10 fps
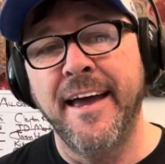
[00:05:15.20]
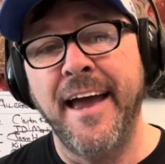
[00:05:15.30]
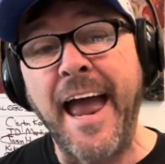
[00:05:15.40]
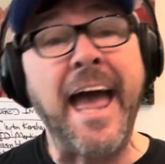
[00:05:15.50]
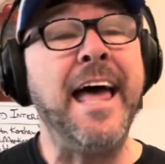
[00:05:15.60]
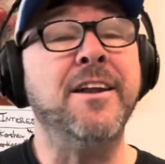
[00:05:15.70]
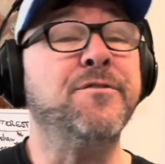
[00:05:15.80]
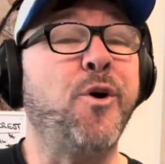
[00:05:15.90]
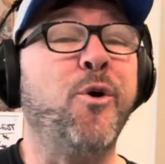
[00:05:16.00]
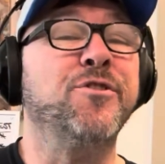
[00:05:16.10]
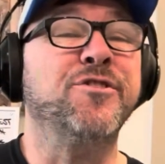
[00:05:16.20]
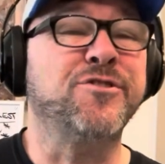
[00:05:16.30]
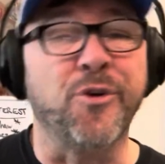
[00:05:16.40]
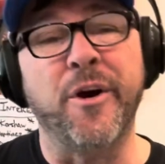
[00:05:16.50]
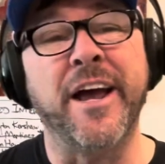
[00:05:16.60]
And of course, the
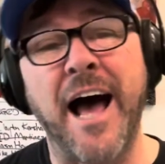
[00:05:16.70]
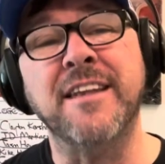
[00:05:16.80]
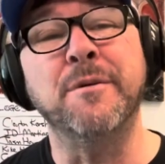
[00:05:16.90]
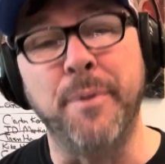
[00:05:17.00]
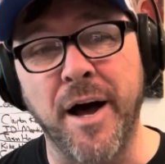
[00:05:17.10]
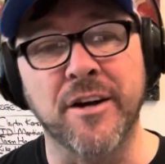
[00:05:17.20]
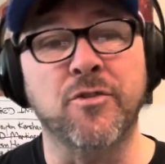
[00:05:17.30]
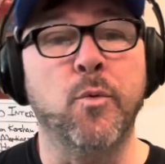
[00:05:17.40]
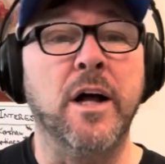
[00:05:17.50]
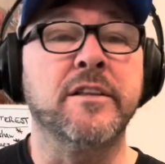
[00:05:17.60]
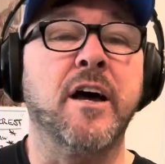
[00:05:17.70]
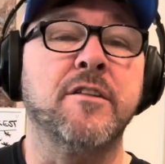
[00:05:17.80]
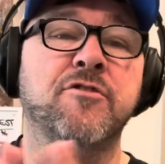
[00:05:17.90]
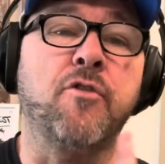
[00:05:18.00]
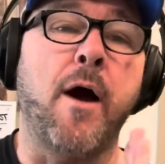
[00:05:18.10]
story got debunked. Well
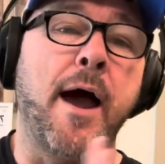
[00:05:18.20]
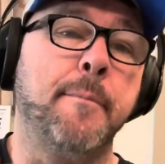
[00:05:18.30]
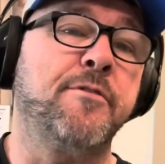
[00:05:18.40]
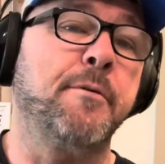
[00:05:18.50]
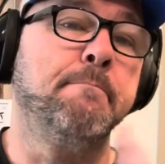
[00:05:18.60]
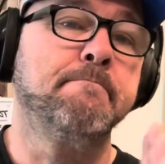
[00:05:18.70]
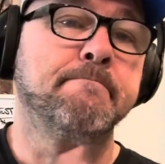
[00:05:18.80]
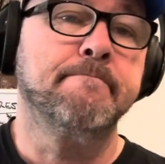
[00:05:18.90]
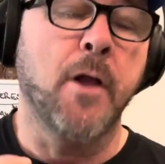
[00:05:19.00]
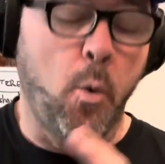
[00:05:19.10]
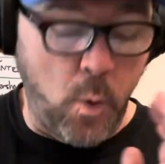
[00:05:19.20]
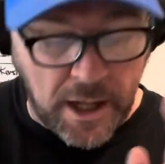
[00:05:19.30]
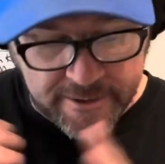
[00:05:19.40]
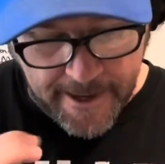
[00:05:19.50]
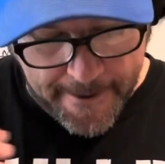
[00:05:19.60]
done, scribes.
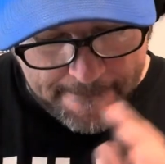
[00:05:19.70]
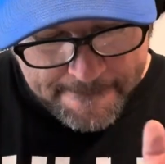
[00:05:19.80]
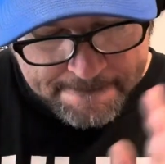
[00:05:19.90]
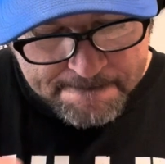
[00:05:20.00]
Well done.